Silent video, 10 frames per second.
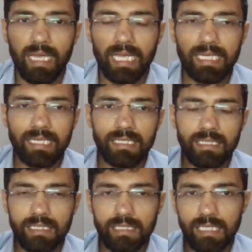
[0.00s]
it
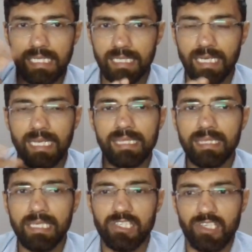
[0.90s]
its
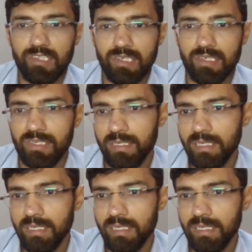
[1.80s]
length changes.